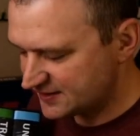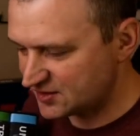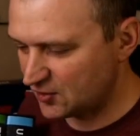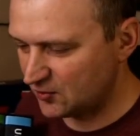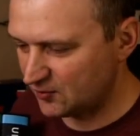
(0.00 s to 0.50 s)

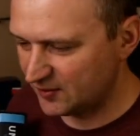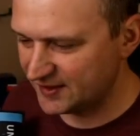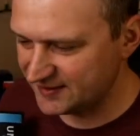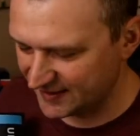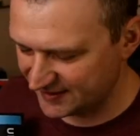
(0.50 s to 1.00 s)
So what
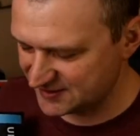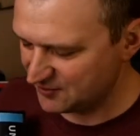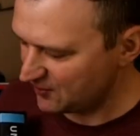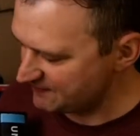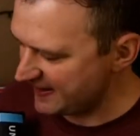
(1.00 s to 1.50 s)
he did is
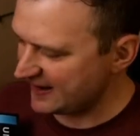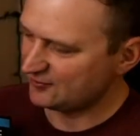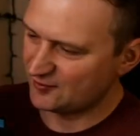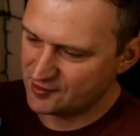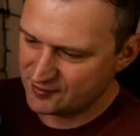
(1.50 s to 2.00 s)
he went
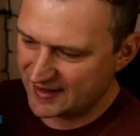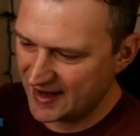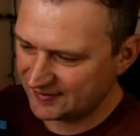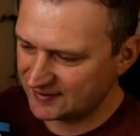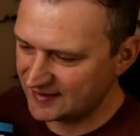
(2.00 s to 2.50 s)
back through, he
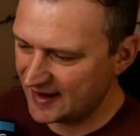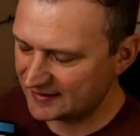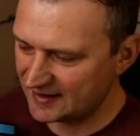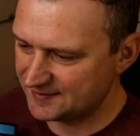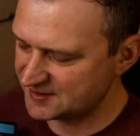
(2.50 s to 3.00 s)
got the
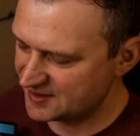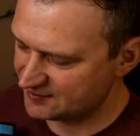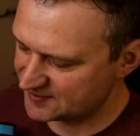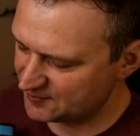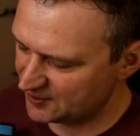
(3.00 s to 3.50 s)
Dotcom
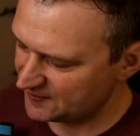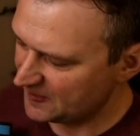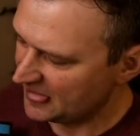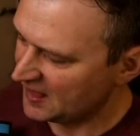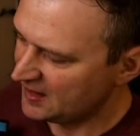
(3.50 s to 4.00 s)
Secrets book,
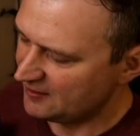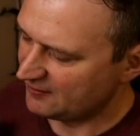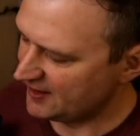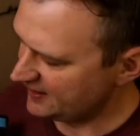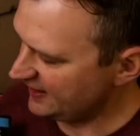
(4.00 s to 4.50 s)

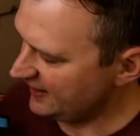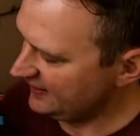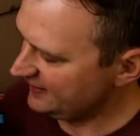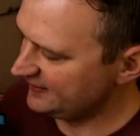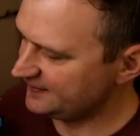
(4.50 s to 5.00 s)
right?
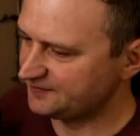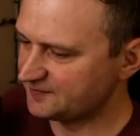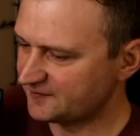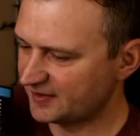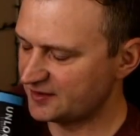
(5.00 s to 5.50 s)

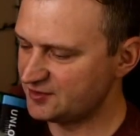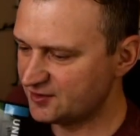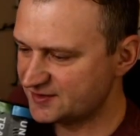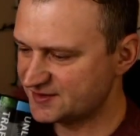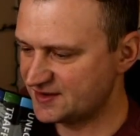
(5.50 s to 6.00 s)
And
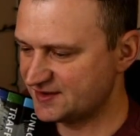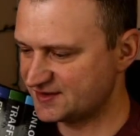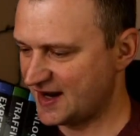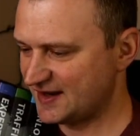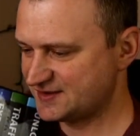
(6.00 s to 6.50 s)
you could see the
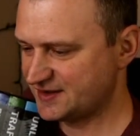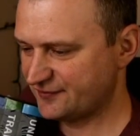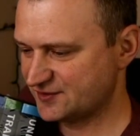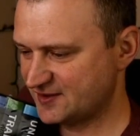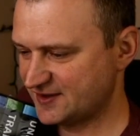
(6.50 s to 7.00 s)
size
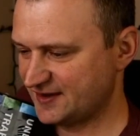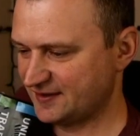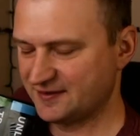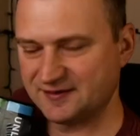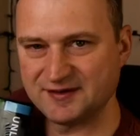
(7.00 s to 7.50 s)
difference right
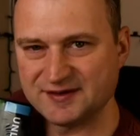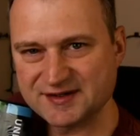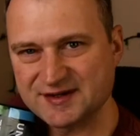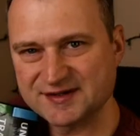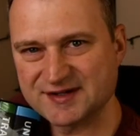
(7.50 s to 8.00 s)
there. You
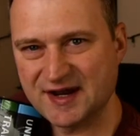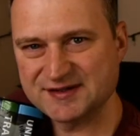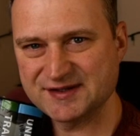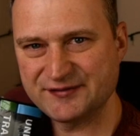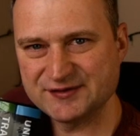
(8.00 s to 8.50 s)
see the
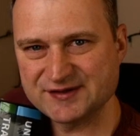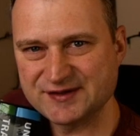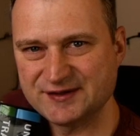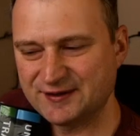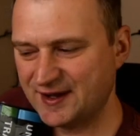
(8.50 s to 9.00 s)
size
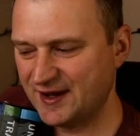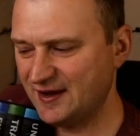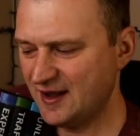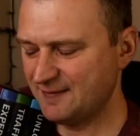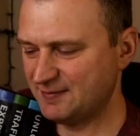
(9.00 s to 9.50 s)
difference, okay,
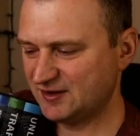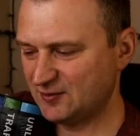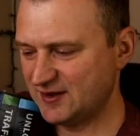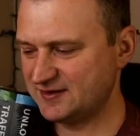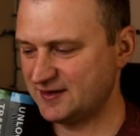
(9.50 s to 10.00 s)

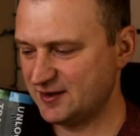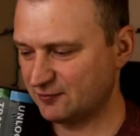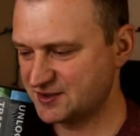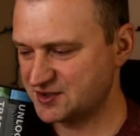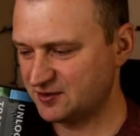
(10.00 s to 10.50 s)
between the
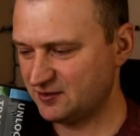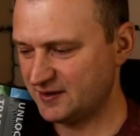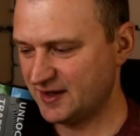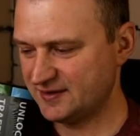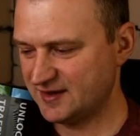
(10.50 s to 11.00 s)

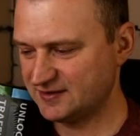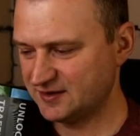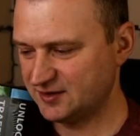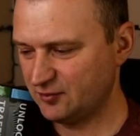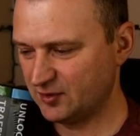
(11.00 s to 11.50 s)
original and then
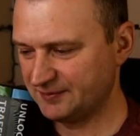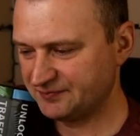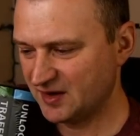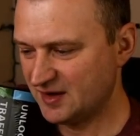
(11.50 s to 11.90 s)
the new one.